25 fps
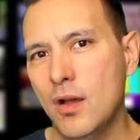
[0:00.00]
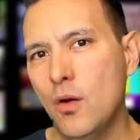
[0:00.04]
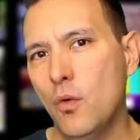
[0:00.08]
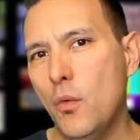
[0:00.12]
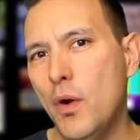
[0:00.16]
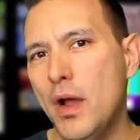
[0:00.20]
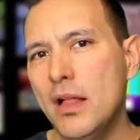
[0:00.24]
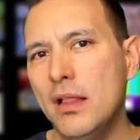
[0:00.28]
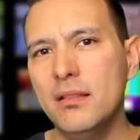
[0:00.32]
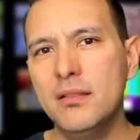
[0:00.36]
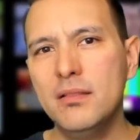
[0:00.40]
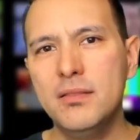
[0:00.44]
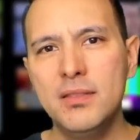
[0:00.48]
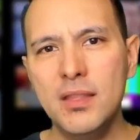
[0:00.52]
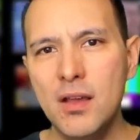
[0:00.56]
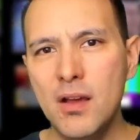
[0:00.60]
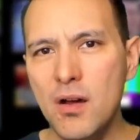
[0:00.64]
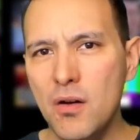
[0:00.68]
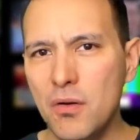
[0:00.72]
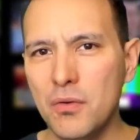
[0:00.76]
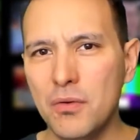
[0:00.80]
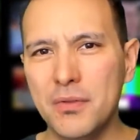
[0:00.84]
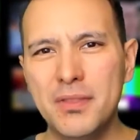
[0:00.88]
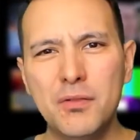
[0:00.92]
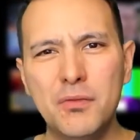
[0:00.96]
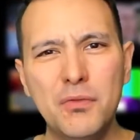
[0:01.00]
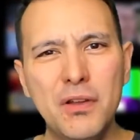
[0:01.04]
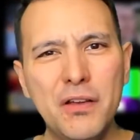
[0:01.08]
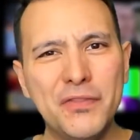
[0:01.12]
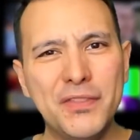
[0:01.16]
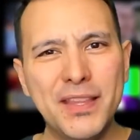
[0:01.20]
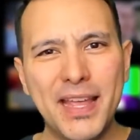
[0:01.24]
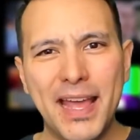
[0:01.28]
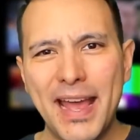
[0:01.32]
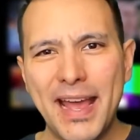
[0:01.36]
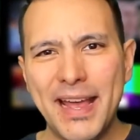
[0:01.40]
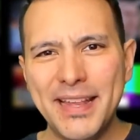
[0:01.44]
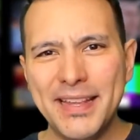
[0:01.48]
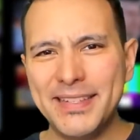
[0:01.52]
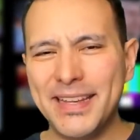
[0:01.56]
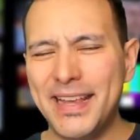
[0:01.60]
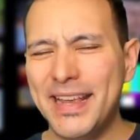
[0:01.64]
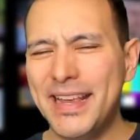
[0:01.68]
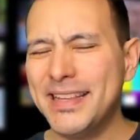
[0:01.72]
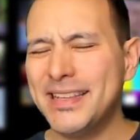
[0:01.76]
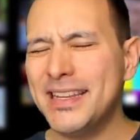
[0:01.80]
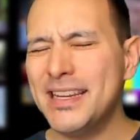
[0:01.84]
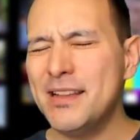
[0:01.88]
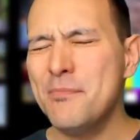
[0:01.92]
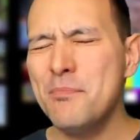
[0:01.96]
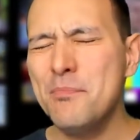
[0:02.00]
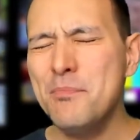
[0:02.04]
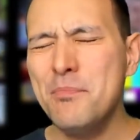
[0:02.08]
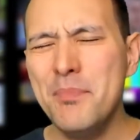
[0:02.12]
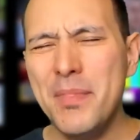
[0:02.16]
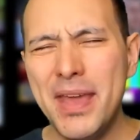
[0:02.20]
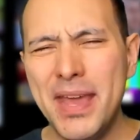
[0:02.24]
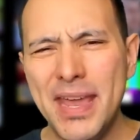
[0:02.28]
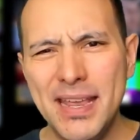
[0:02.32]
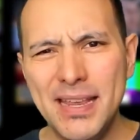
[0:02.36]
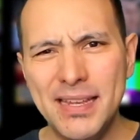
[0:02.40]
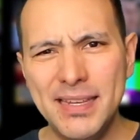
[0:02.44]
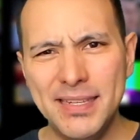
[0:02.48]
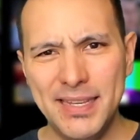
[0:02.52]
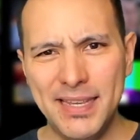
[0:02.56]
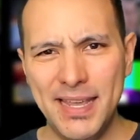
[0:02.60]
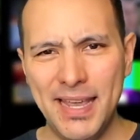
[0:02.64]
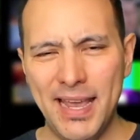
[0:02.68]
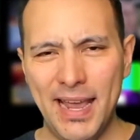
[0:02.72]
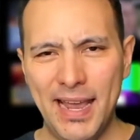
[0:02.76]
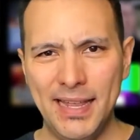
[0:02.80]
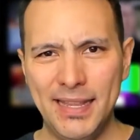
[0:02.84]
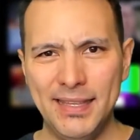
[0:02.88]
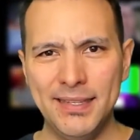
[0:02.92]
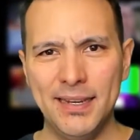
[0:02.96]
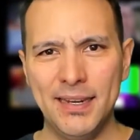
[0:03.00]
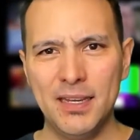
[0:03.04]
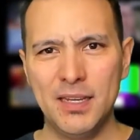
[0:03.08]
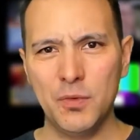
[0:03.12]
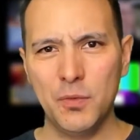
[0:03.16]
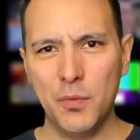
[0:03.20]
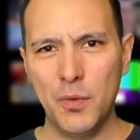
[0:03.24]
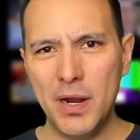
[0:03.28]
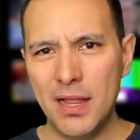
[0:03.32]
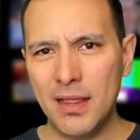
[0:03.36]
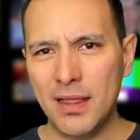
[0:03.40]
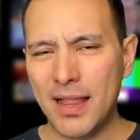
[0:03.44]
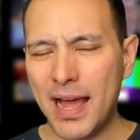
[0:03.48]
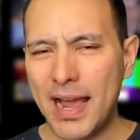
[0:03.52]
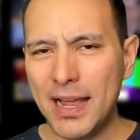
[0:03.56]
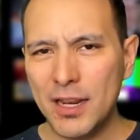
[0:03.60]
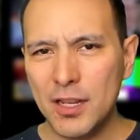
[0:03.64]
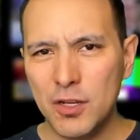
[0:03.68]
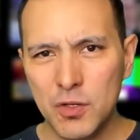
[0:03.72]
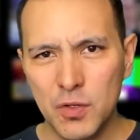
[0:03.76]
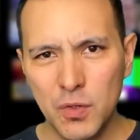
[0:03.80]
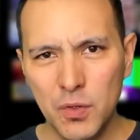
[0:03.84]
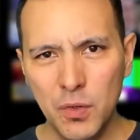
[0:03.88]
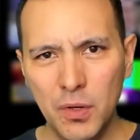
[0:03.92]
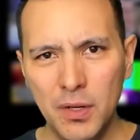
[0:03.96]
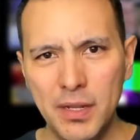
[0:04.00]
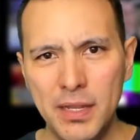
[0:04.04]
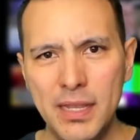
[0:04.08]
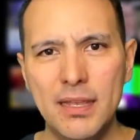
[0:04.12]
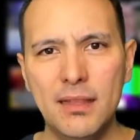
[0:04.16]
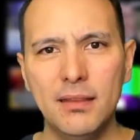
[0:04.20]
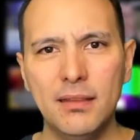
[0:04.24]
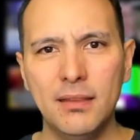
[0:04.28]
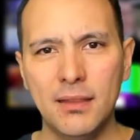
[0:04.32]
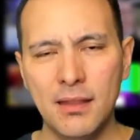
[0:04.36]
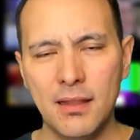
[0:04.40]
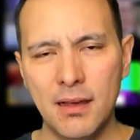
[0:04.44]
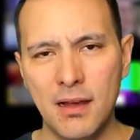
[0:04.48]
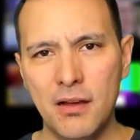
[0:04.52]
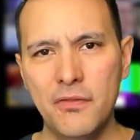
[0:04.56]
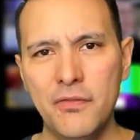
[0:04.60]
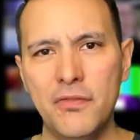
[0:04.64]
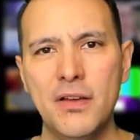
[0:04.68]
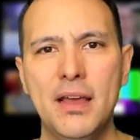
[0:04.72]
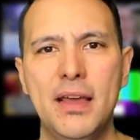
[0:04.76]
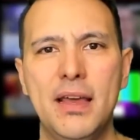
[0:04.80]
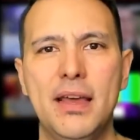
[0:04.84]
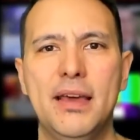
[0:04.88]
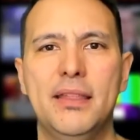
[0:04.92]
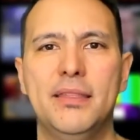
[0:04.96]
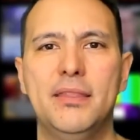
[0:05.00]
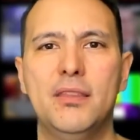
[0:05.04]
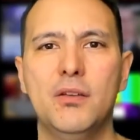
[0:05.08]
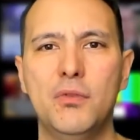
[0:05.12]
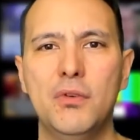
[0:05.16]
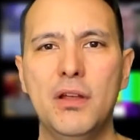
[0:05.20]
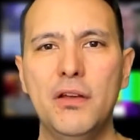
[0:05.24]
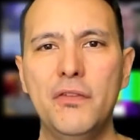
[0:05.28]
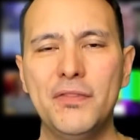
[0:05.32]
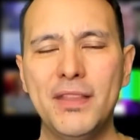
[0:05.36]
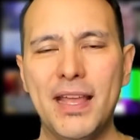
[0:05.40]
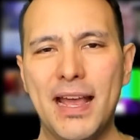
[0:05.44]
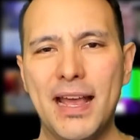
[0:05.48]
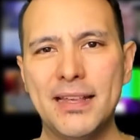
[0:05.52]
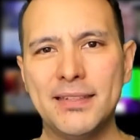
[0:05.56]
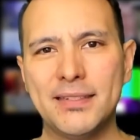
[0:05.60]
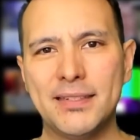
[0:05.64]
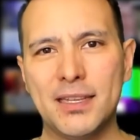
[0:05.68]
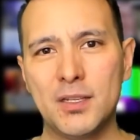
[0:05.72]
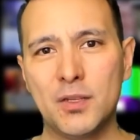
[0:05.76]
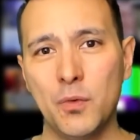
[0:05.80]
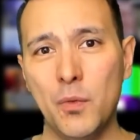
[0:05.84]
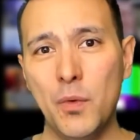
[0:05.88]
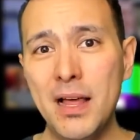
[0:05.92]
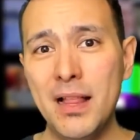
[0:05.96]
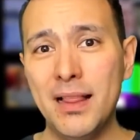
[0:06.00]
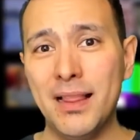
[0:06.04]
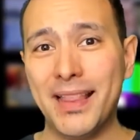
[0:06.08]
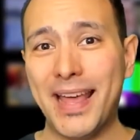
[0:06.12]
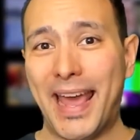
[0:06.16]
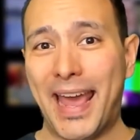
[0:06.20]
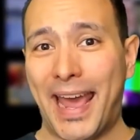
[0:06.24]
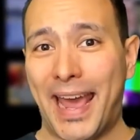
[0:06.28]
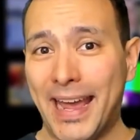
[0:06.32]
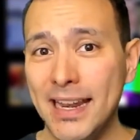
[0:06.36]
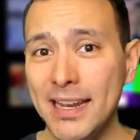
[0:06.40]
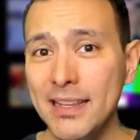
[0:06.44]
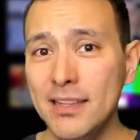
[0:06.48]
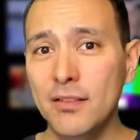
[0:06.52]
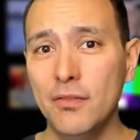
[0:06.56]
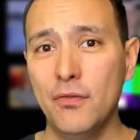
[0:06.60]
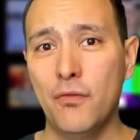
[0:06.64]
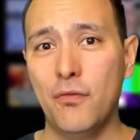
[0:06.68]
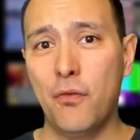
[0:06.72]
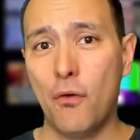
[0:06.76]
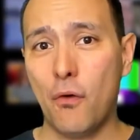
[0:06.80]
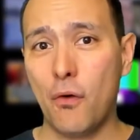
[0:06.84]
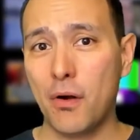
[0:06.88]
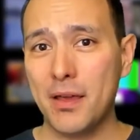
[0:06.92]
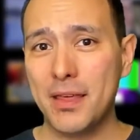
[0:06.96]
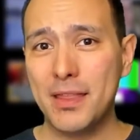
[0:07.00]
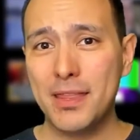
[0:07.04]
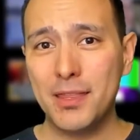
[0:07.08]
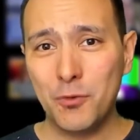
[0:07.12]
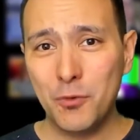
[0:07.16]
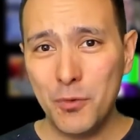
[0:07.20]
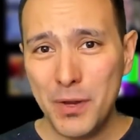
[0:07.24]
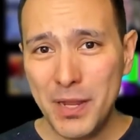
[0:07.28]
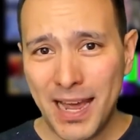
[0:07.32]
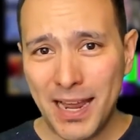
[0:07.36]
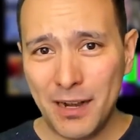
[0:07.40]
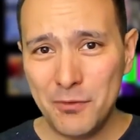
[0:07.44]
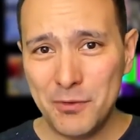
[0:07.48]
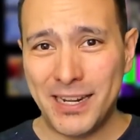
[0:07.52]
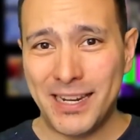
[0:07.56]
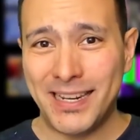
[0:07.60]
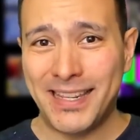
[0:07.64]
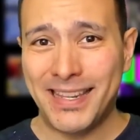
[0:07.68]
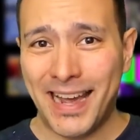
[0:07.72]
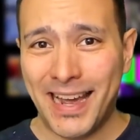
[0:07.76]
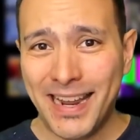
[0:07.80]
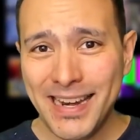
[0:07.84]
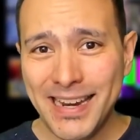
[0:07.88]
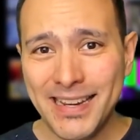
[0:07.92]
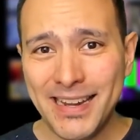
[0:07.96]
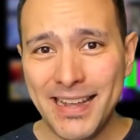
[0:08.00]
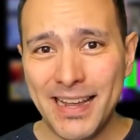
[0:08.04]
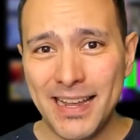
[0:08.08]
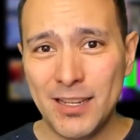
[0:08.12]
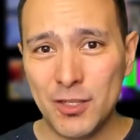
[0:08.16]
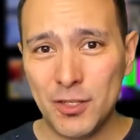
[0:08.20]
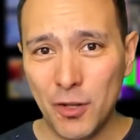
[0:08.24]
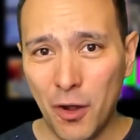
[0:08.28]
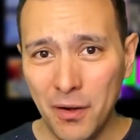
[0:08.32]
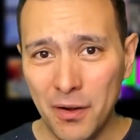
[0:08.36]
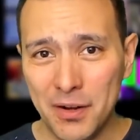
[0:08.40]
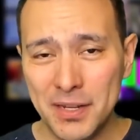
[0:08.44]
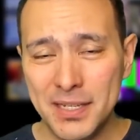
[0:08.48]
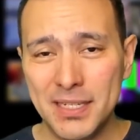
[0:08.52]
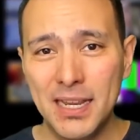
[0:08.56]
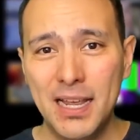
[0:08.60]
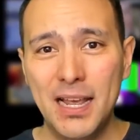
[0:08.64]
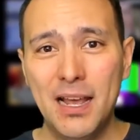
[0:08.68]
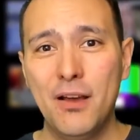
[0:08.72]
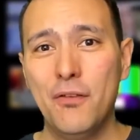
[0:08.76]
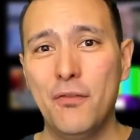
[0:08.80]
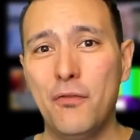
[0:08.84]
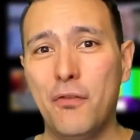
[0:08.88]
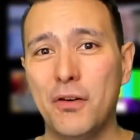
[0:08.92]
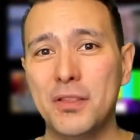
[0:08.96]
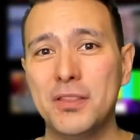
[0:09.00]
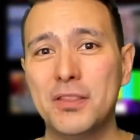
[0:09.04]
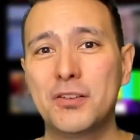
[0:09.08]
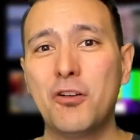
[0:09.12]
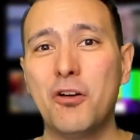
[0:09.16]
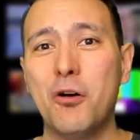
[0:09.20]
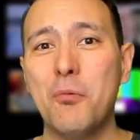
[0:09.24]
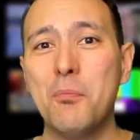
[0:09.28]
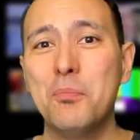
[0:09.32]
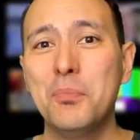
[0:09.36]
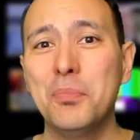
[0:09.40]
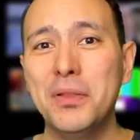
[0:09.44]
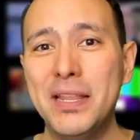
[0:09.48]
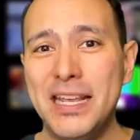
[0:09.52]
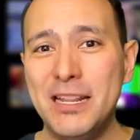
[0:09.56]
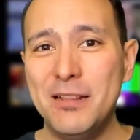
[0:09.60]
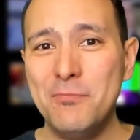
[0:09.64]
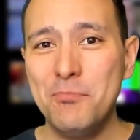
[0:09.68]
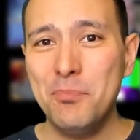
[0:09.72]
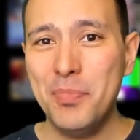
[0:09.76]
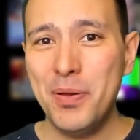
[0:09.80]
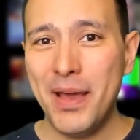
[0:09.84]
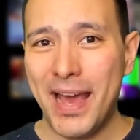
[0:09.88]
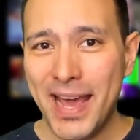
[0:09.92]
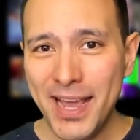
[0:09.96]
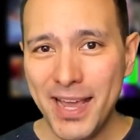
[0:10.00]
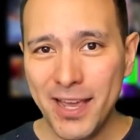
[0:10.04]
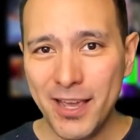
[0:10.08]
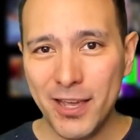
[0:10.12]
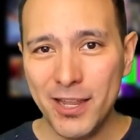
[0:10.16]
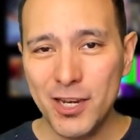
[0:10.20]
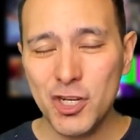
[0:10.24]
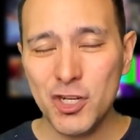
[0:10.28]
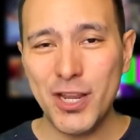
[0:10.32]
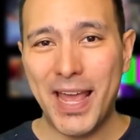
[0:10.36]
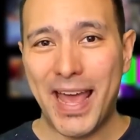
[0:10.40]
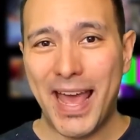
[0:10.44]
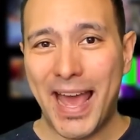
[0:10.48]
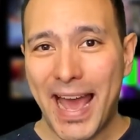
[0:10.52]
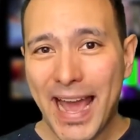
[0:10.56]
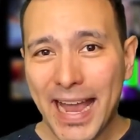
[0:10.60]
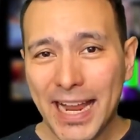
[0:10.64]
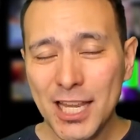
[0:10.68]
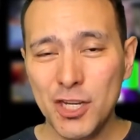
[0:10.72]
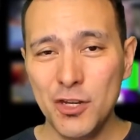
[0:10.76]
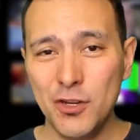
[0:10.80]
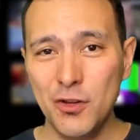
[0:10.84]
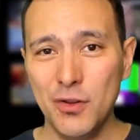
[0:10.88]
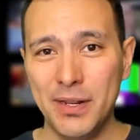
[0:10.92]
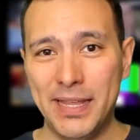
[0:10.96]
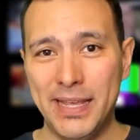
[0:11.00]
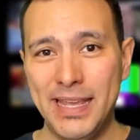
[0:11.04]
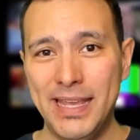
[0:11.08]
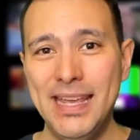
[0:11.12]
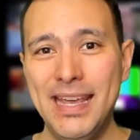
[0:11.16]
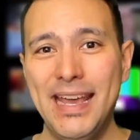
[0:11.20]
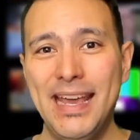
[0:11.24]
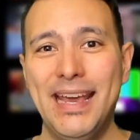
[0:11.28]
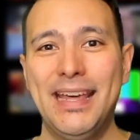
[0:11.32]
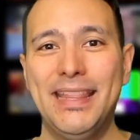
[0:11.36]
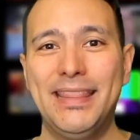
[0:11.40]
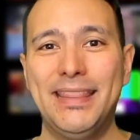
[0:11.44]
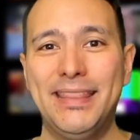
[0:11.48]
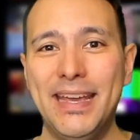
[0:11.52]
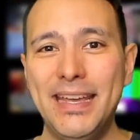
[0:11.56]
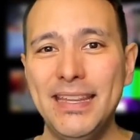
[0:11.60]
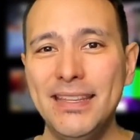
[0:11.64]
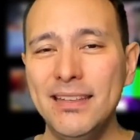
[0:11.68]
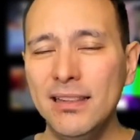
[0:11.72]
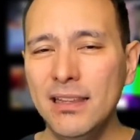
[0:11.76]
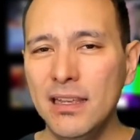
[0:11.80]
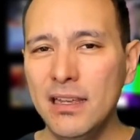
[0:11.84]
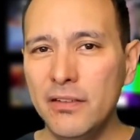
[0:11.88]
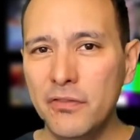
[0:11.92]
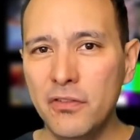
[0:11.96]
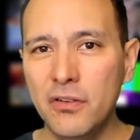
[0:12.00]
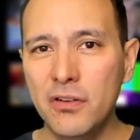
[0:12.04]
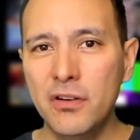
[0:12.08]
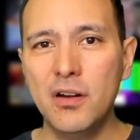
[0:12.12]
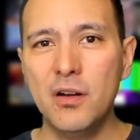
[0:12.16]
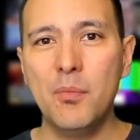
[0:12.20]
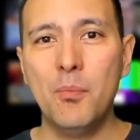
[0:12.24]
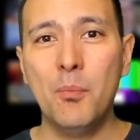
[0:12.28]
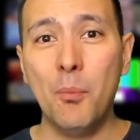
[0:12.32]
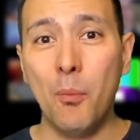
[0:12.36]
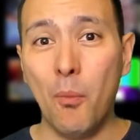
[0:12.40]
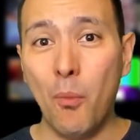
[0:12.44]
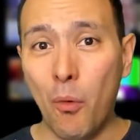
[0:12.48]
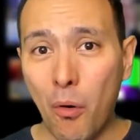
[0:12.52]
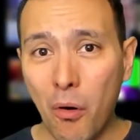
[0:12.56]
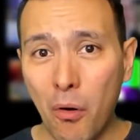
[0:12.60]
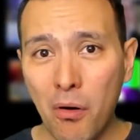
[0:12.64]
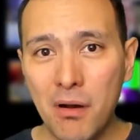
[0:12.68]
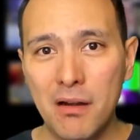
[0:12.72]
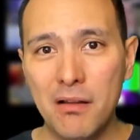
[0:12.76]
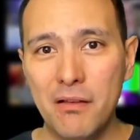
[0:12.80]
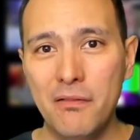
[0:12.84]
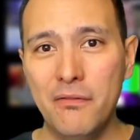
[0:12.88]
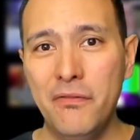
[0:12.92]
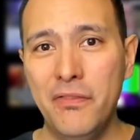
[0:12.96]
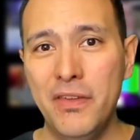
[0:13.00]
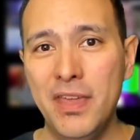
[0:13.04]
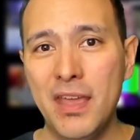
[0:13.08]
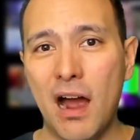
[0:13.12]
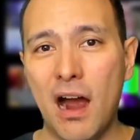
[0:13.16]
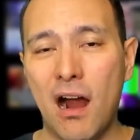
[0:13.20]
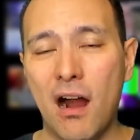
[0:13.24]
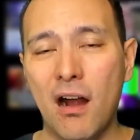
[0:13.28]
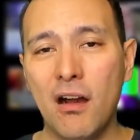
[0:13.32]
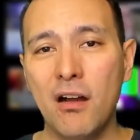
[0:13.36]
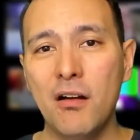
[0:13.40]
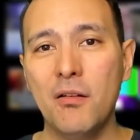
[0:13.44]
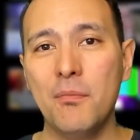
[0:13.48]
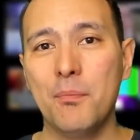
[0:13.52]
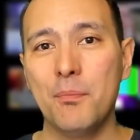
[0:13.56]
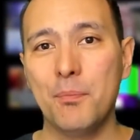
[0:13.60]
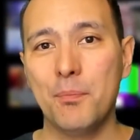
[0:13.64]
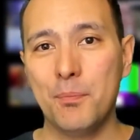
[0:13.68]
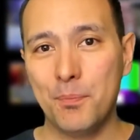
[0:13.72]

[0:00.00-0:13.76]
Well, no. The Rift S is an amazing headset as well. I truly love the Rift S as well, and for $399 for the complete package, actually they deliver more VR